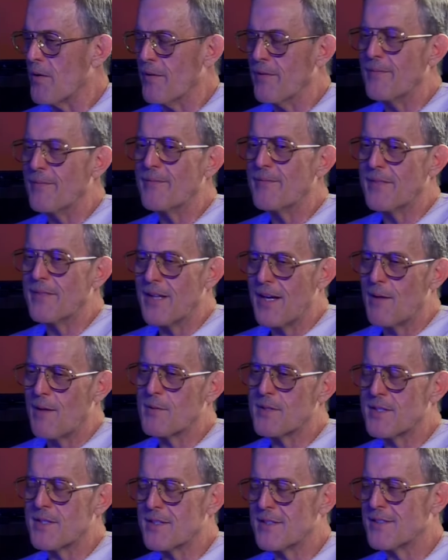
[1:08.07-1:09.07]

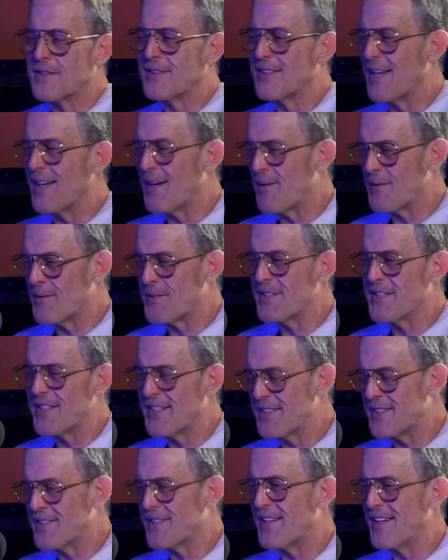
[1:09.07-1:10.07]
That was
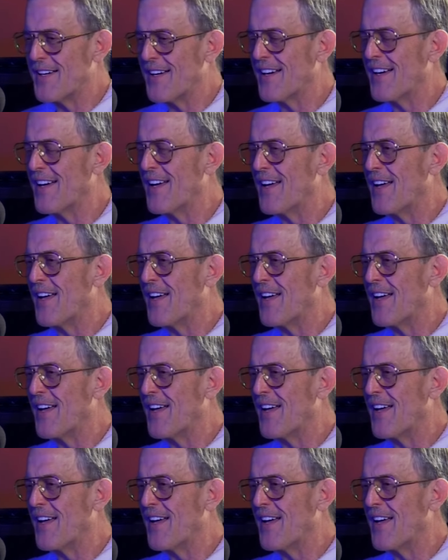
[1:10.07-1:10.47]
his thing.